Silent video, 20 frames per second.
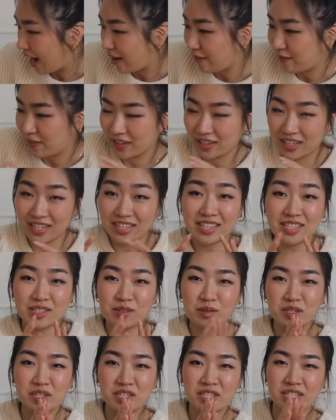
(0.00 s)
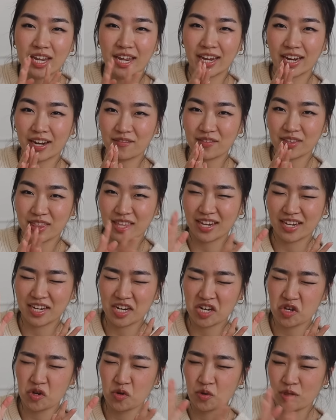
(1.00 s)
I feel like this will just take
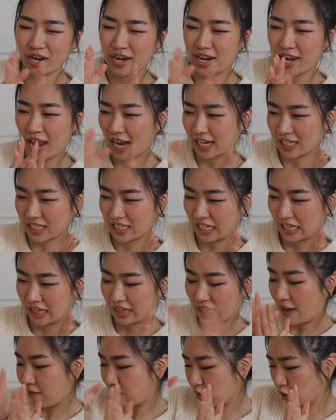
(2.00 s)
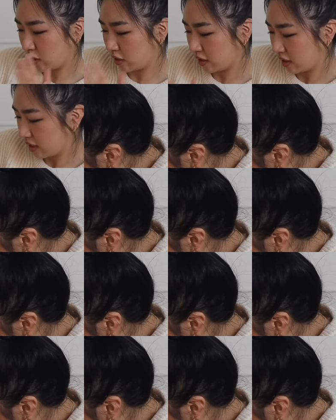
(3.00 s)
everything to the next level.